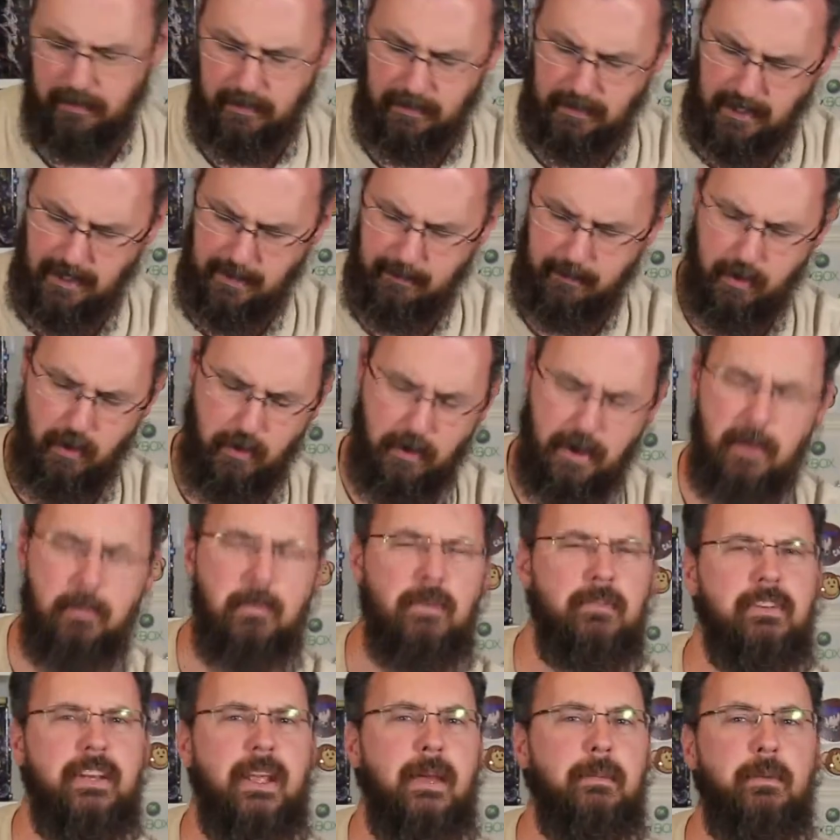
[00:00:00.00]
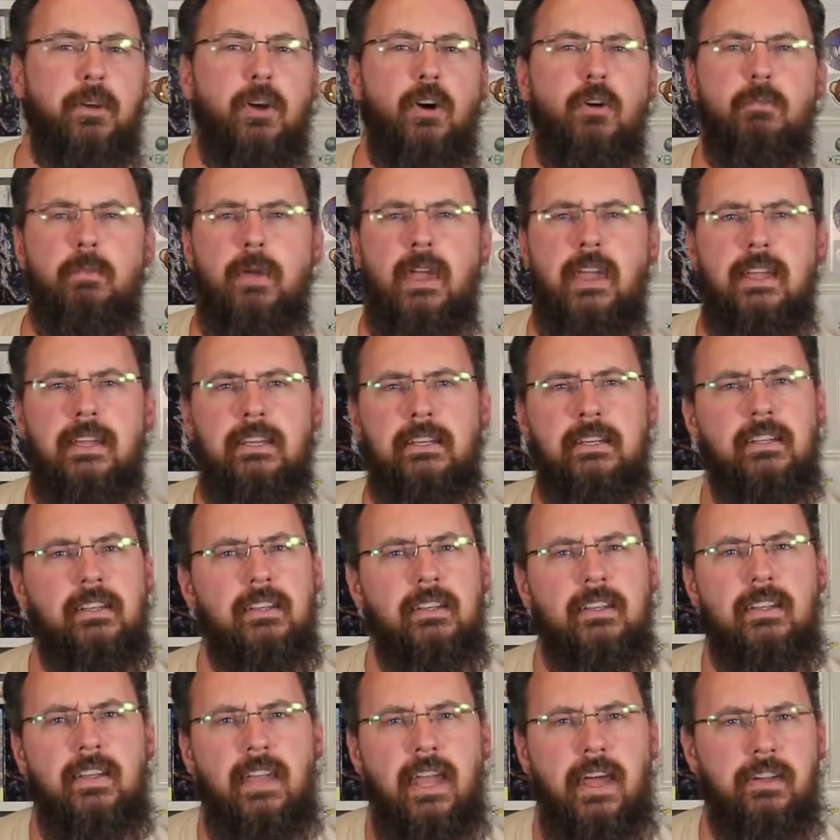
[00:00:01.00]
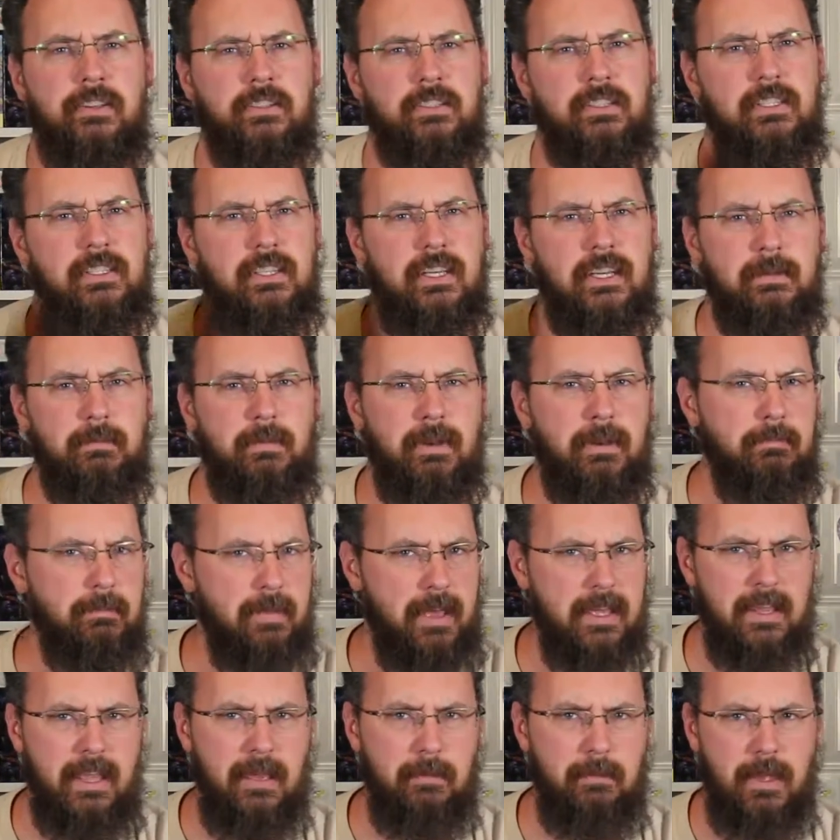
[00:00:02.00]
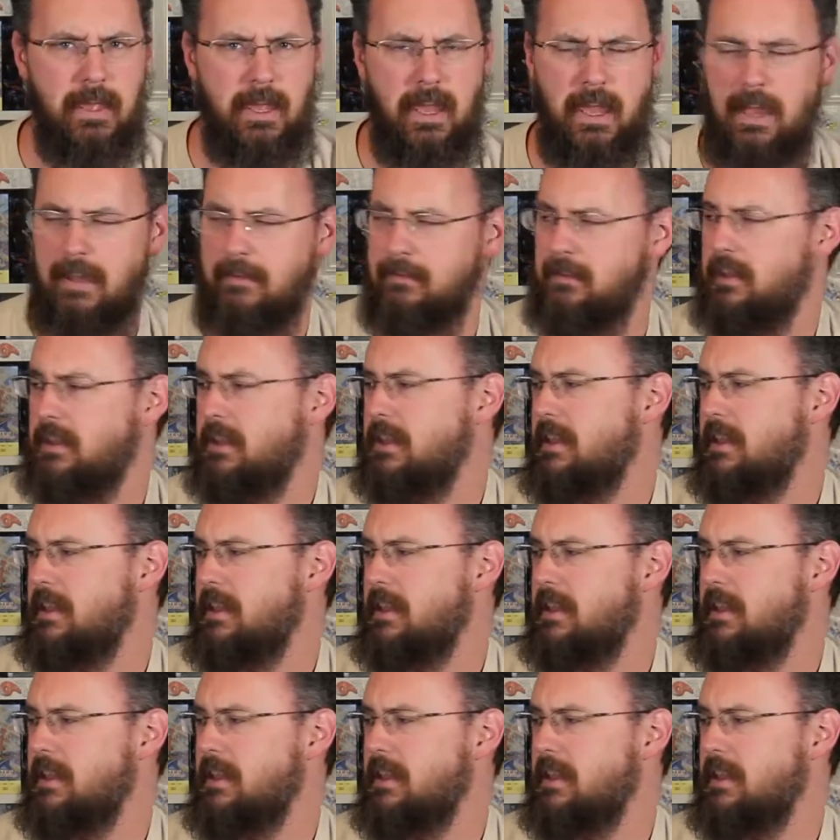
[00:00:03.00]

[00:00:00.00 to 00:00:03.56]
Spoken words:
Namco, I can't remember if Namco made House of the Dead, but they may have.